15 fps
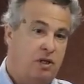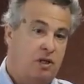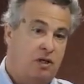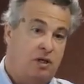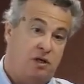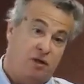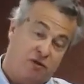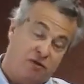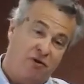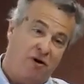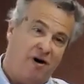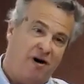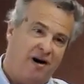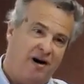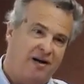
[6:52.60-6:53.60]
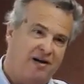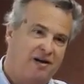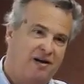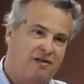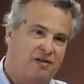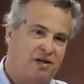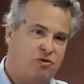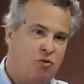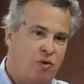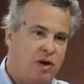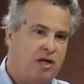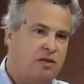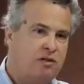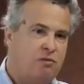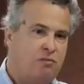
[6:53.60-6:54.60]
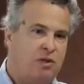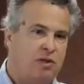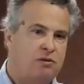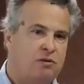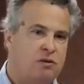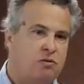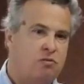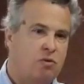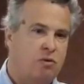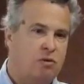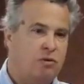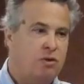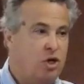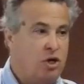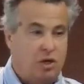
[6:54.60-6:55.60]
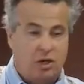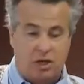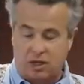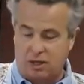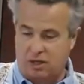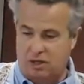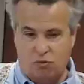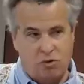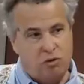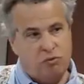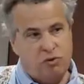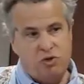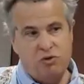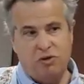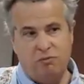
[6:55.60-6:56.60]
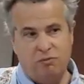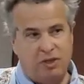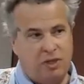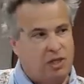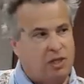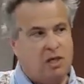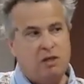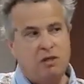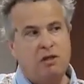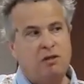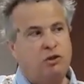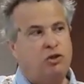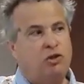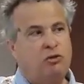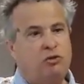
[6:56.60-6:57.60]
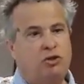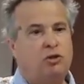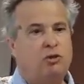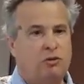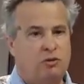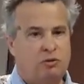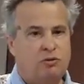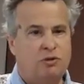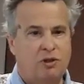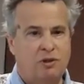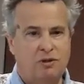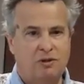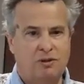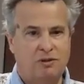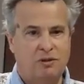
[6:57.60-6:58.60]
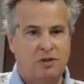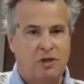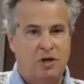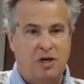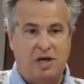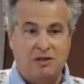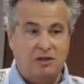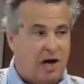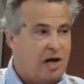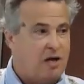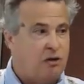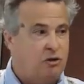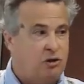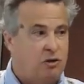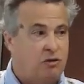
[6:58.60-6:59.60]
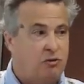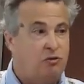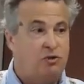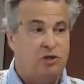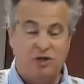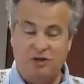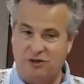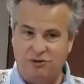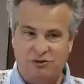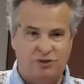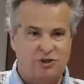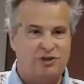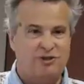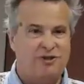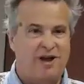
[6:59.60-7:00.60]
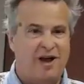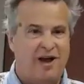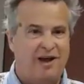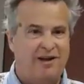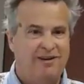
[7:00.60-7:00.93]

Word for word: You thought that the ways and means of the world, in a world where you can be anything that you choose, entitled you to do just that